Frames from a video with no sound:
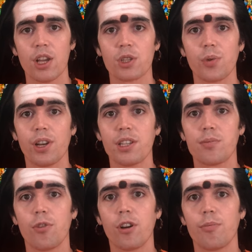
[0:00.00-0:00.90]
So it is
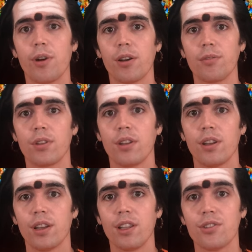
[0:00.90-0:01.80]
more about
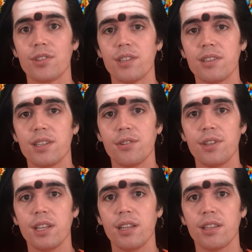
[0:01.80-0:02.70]
the
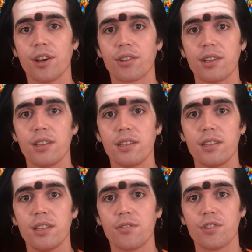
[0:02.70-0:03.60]
sincerity and the
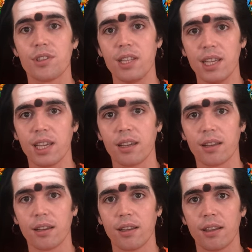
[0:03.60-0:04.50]
authenticity of the
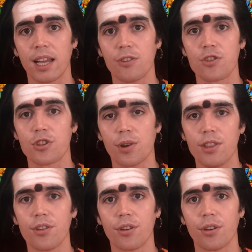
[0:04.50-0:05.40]
seeking and the
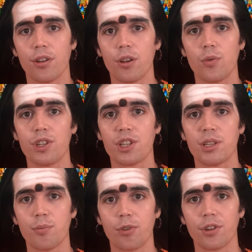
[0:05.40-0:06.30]
surrender, which is
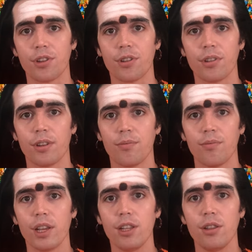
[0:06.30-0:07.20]
important
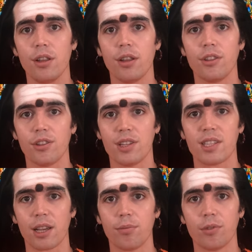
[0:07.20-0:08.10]
in the
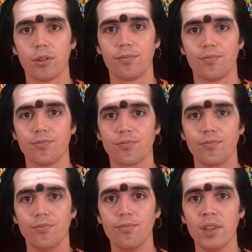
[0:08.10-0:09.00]
disciple,
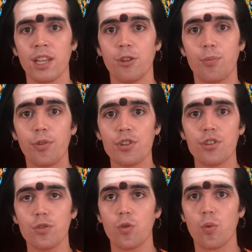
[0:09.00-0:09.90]
in the
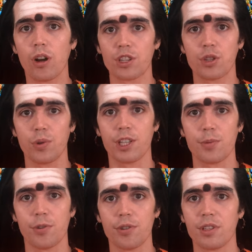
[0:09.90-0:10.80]
person who wants to
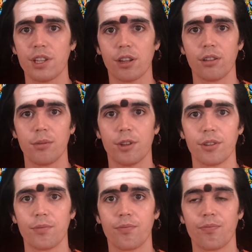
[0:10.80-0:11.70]
experience the ultimate.